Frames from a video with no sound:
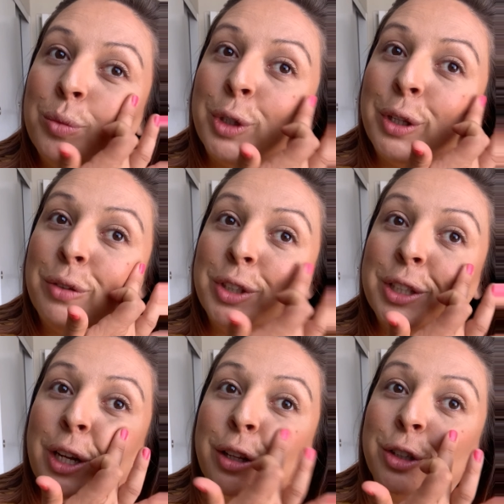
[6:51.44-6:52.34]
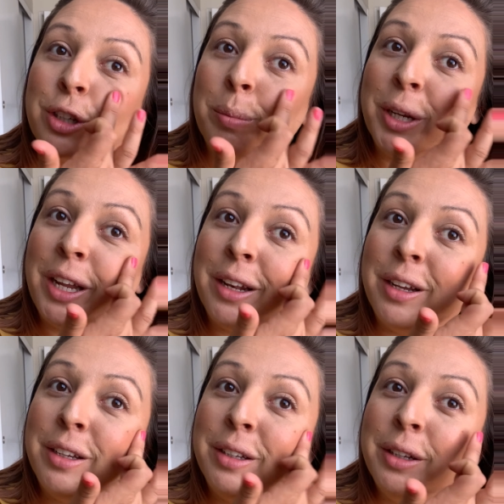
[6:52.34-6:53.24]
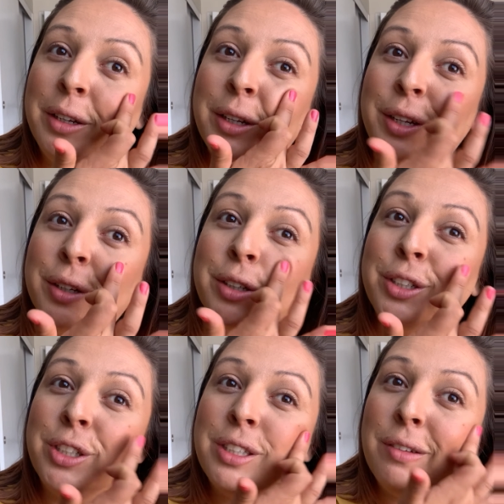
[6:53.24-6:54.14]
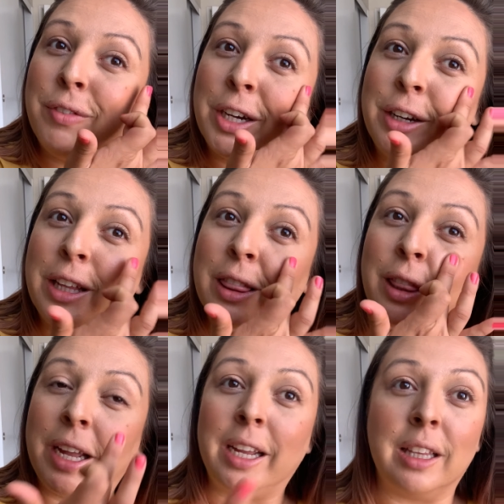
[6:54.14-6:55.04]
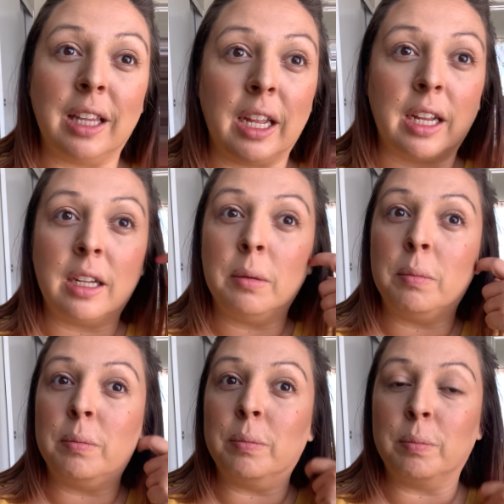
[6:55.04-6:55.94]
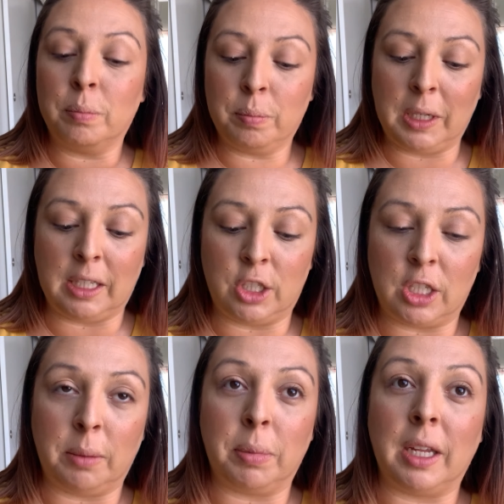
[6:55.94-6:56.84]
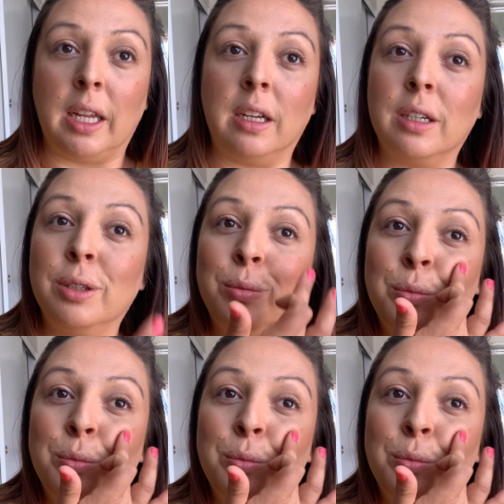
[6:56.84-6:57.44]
I love this color, Tropicana. It's just a very light, like, peachy pink.